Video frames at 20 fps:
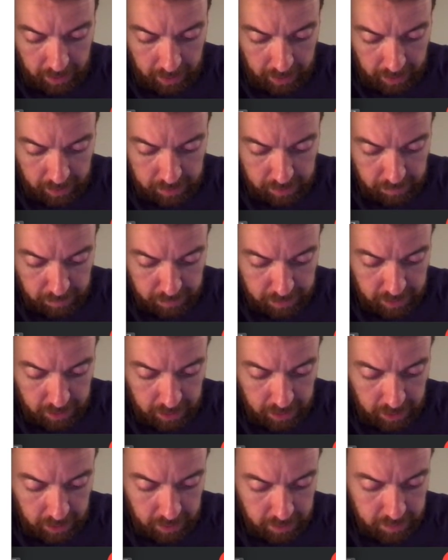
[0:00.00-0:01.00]
x of
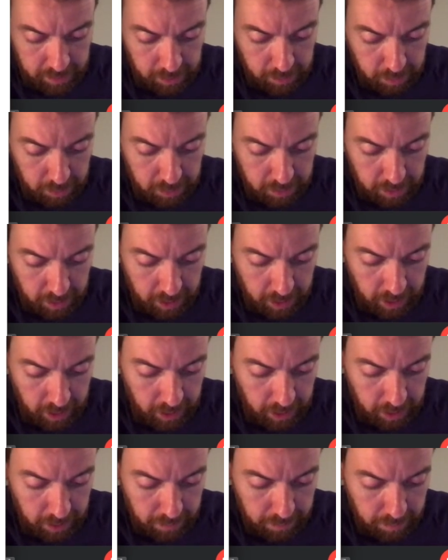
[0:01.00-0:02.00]
t is equal to
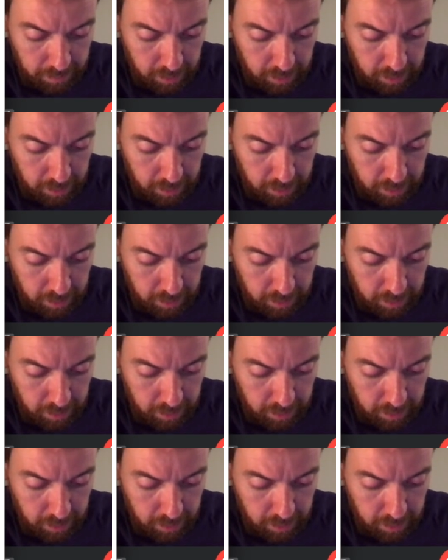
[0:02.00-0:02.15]
a